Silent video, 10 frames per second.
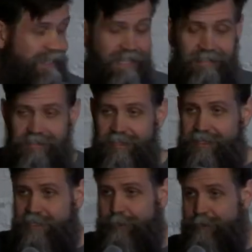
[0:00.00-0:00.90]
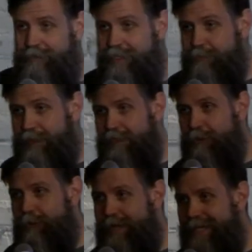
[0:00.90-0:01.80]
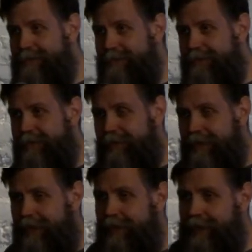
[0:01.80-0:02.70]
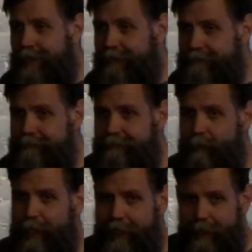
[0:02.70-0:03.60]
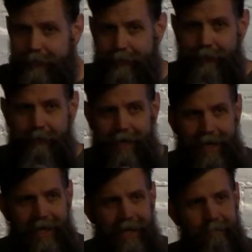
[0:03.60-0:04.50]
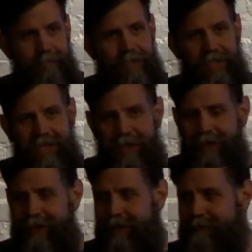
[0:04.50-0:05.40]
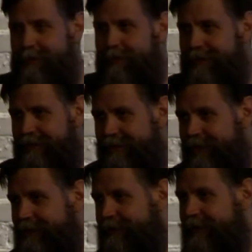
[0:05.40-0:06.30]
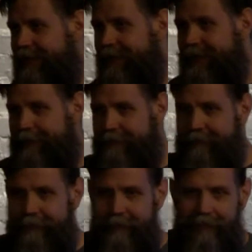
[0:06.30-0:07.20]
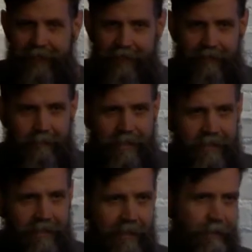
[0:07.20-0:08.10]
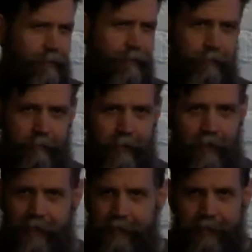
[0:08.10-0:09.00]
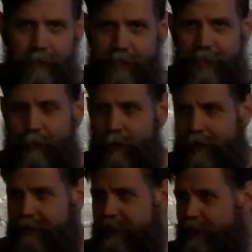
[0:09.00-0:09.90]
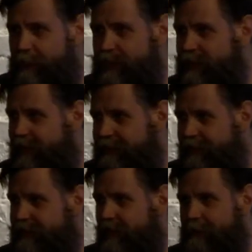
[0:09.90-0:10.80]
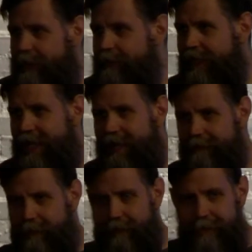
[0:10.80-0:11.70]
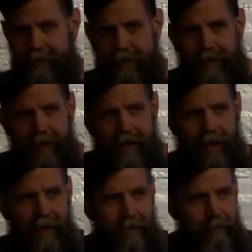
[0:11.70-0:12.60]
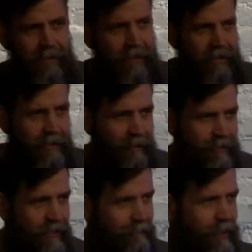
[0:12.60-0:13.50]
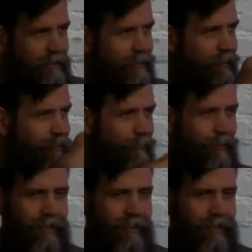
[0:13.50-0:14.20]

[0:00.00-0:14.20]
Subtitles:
to get stuck in the middle of these political battles. Where, hey, I'm just here and I'm doing this Stinger thing and my CIO is super supportive and appreciates this community effort, but then there's some other